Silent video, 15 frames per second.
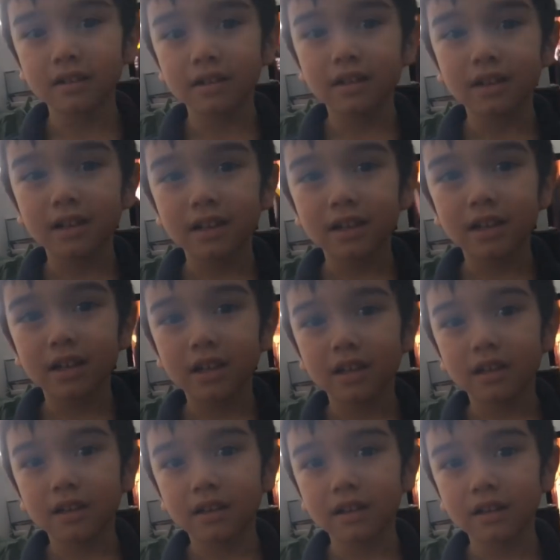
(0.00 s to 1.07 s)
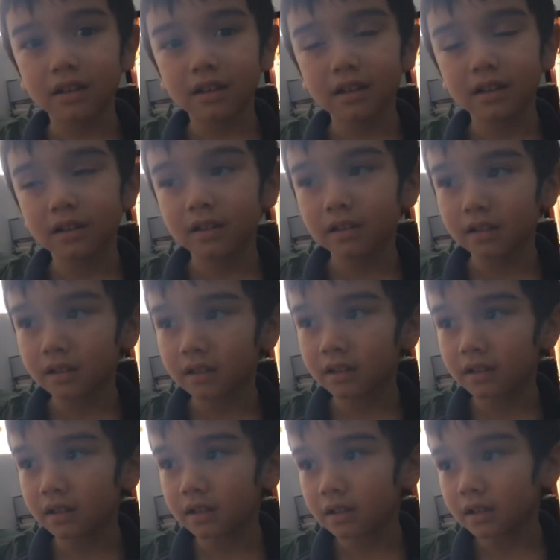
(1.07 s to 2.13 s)
Hey Deric, what are you
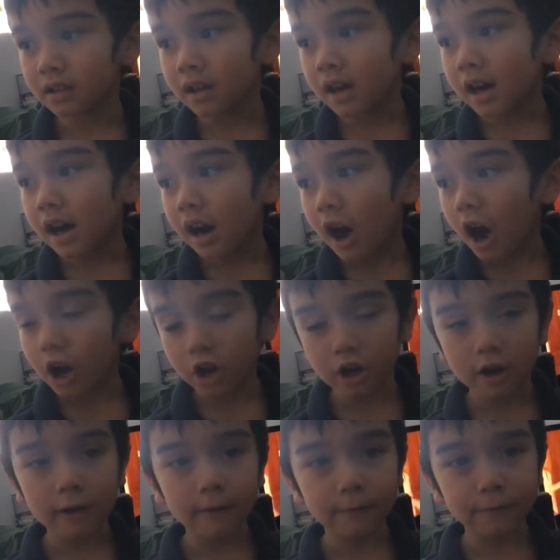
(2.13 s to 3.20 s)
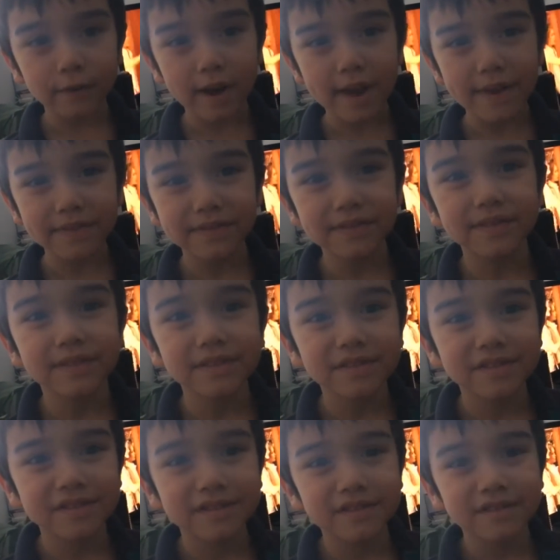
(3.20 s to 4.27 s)
asking me? Girlfriend.
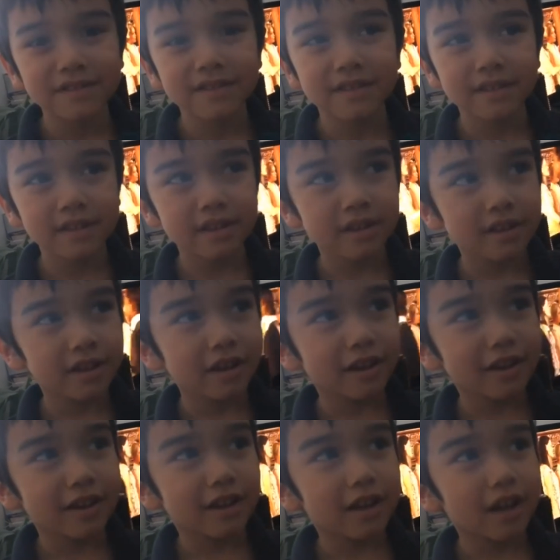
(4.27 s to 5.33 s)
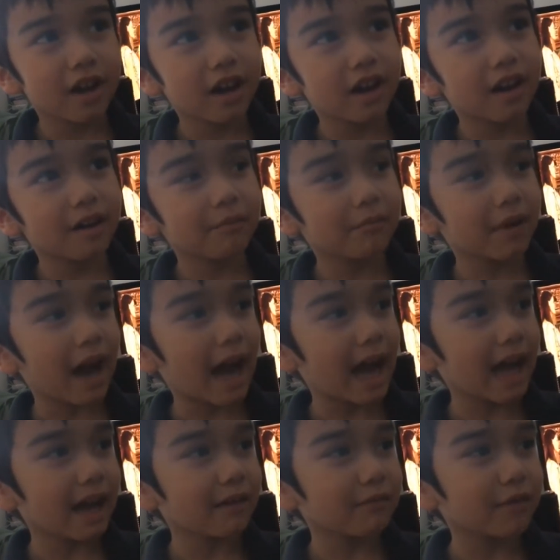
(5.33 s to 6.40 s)
What about girlfriend? Um,
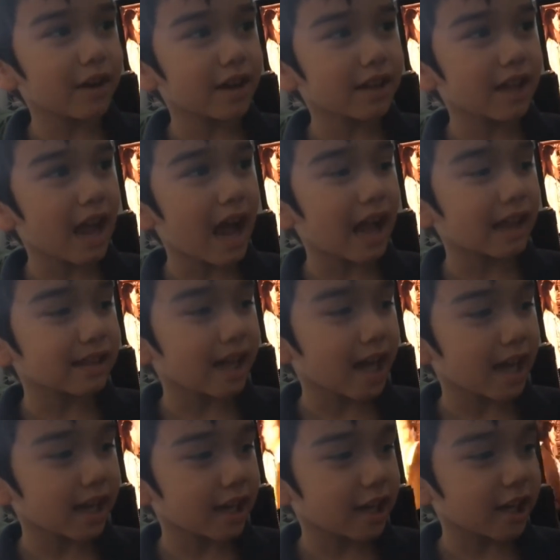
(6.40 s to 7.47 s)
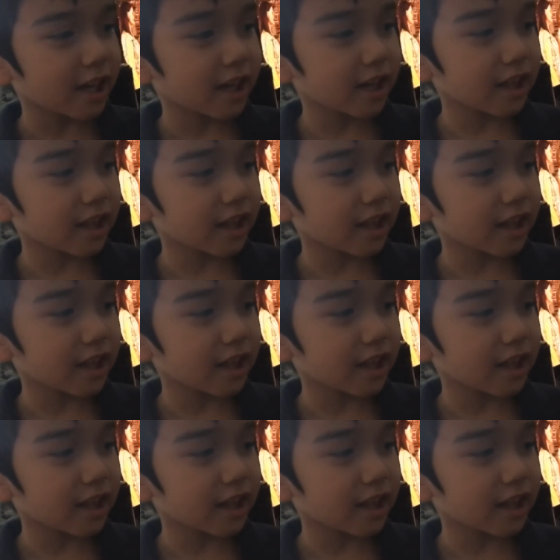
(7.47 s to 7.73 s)
I want a like